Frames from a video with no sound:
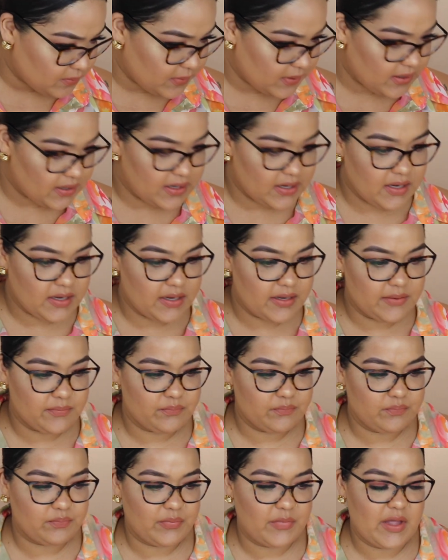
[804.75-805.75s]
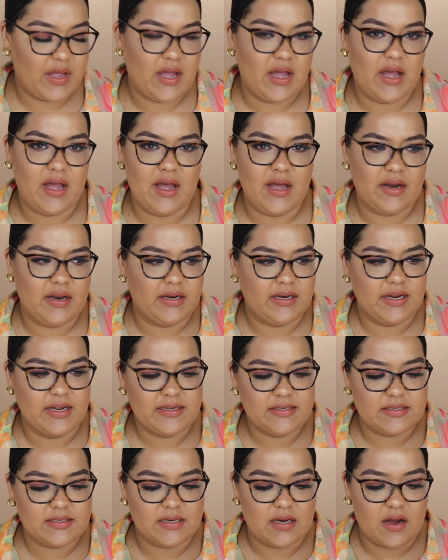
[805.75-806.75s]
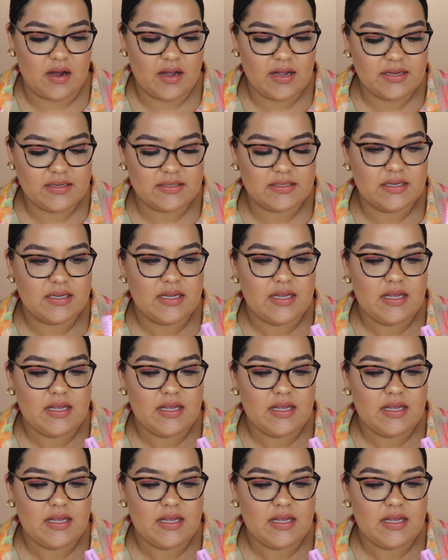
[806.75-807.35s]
but I guess not.